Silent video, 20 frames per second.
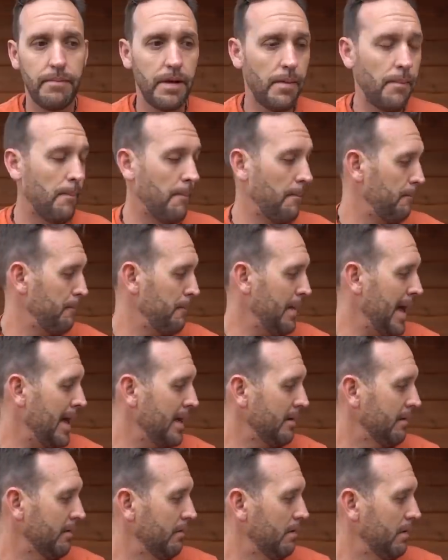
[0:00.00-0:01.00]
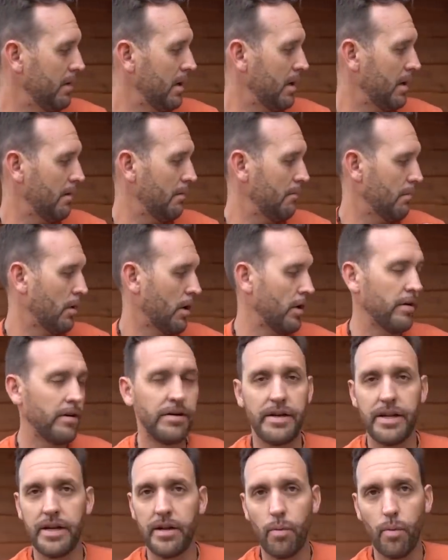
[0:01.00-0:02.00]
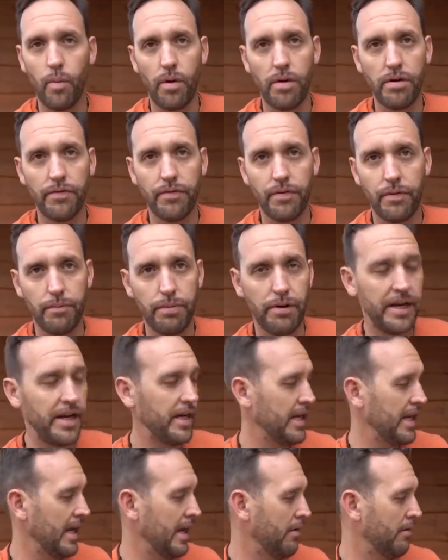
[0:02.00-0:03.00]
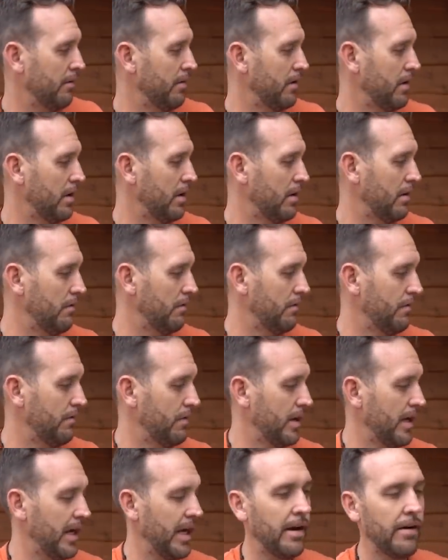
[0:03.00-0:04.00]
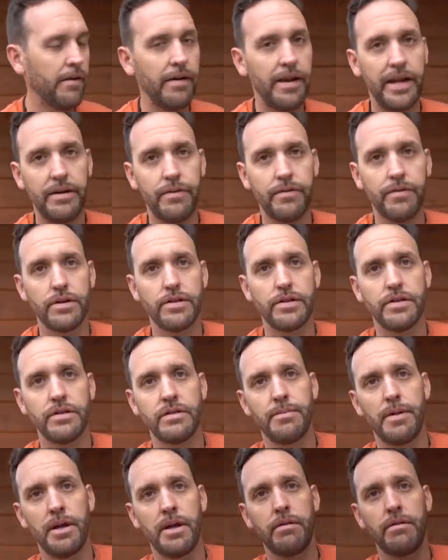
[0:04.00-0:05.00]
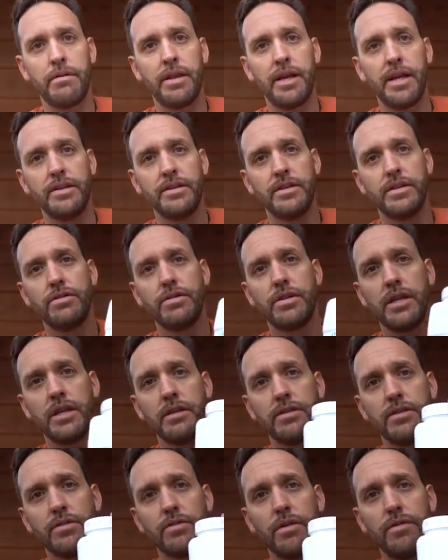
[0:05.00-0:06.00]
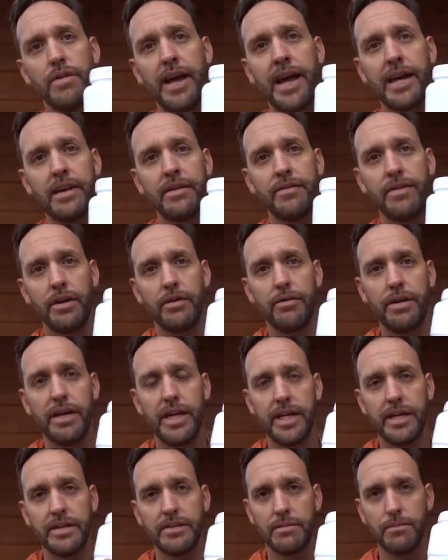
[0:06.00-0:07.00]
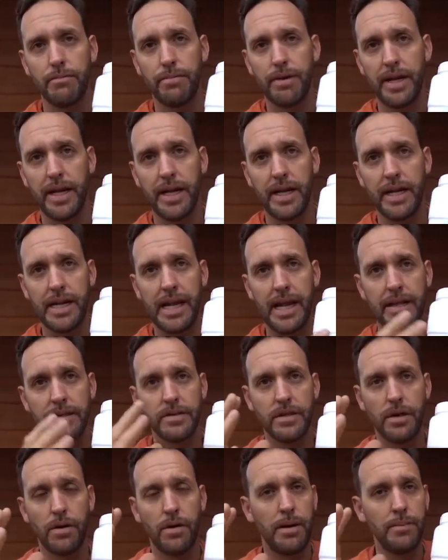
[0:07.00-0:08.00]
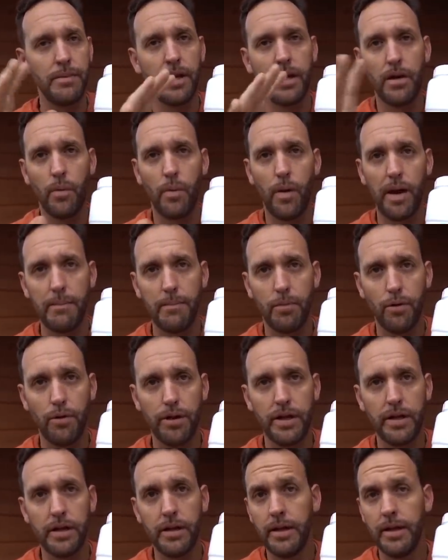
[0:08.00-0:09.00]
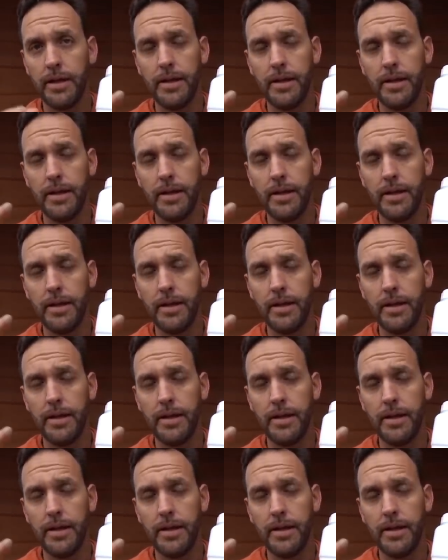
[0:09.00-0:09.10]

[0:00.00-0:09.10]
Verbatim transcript: Um, Matt uh, Martin did a wonderful breakdown of Aer eight versus some other things using sort of active ingredients and breaking it down, so I'm not going to whiteboard it.